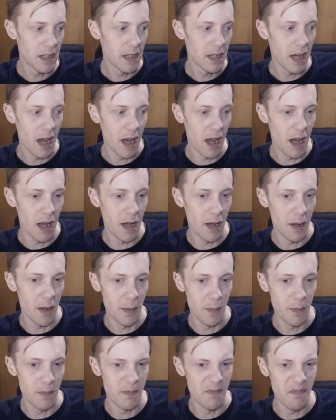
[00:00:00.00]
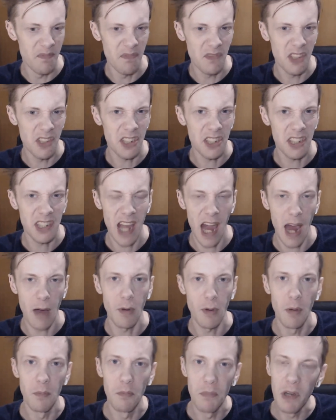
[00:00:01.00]
um,
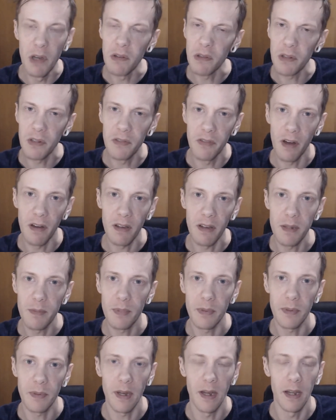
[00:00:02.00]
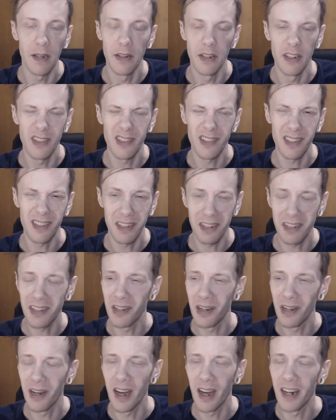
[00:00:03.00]
sour milk vibe uh, that's
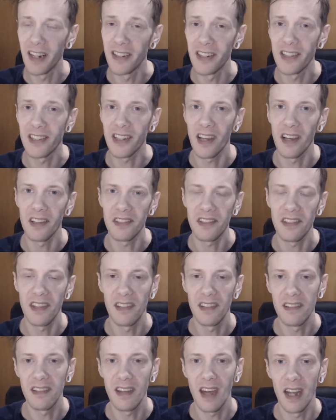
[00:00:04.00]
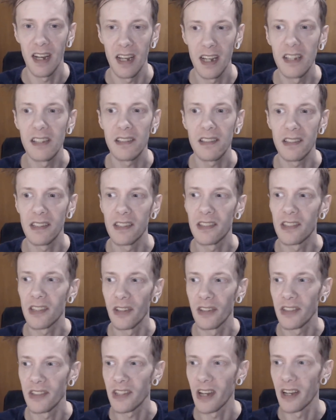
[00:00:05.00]
kind of disgusting, and it's it's
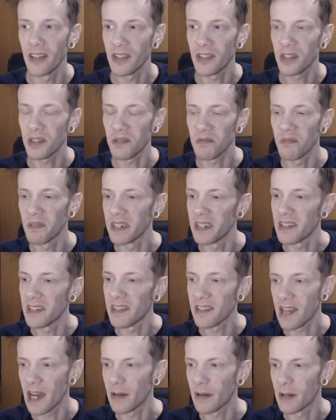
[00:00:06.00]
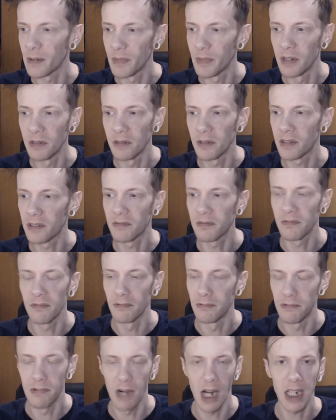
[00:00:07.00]
got this kind of sweet sour milk
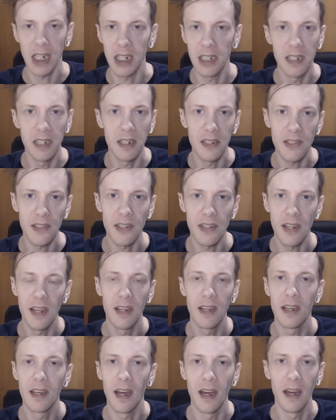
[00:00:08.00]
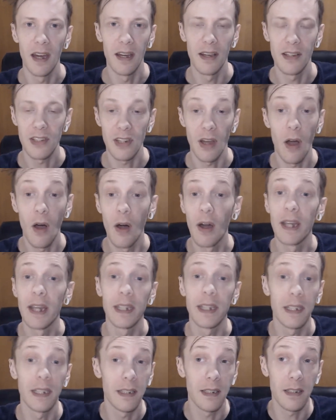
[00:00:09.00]
rankness. Uh, so
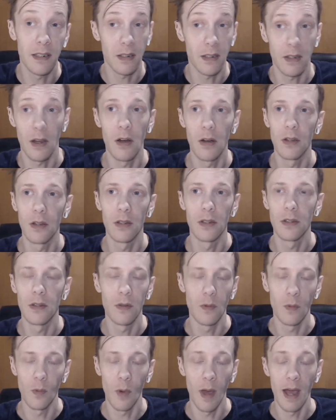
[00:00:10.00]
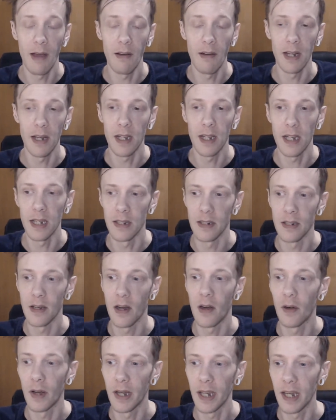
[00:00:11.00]
I can't wear it in the
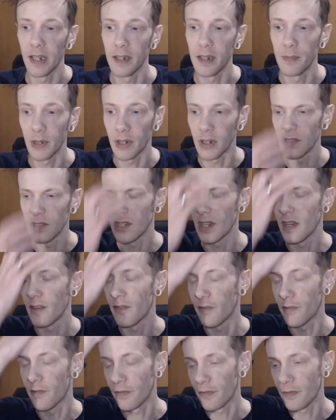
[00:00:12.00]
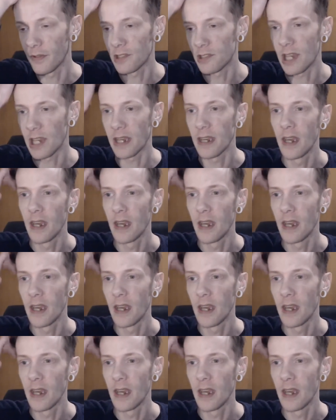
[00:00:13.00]
high heat because if say